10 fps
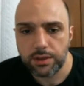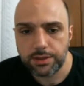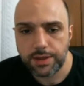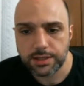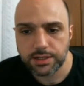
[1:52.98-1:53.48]

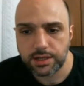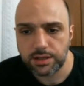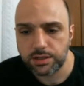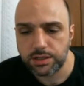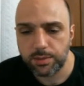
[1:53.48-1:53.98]
That's
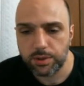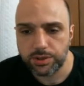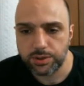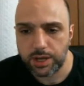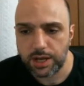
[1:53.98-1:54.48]
similar
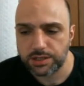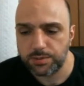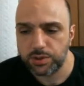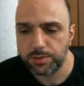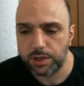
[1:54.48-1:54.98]
to
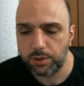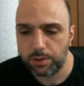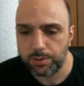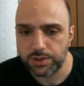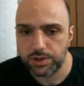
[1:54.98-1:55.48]
Castamere's ability where he
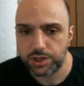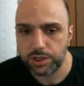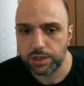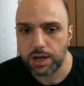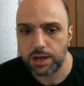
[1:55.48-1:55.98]
puts the
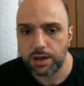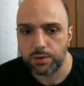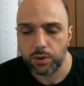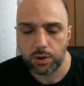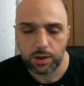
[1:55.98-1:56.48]
shield on, and
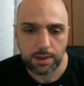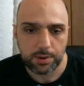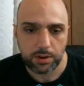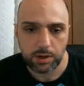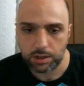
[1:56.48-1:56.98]
during that
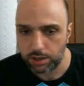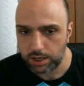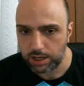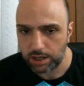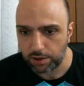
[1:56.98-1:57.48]
period you're
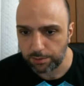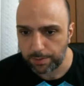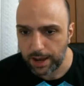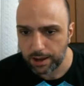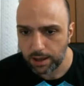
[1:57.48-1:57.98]
getting health
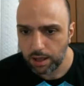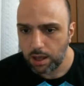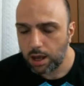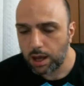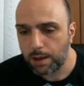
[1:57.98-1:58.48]
back.
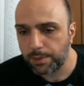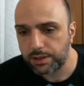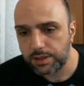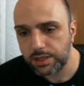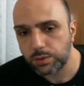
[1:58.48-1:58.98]
But
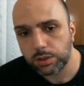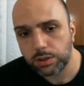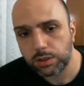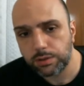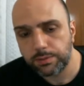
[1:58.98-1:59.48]
this
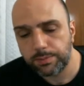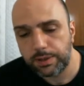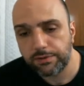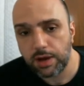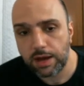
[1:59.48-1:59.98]
will be
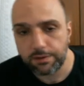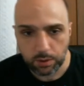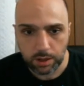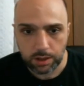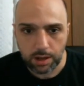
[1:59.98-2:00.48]
for
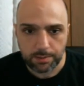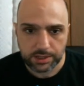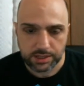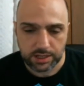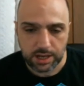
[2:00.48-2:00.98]
everyone in
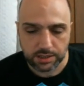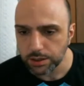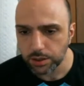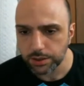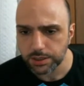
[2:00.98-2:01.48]
basic attacks.
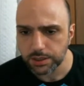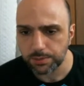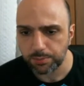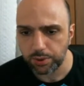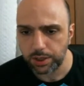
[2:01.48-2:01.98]
So this is a
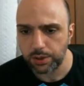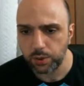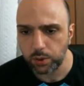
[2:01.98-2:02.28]
pretty cool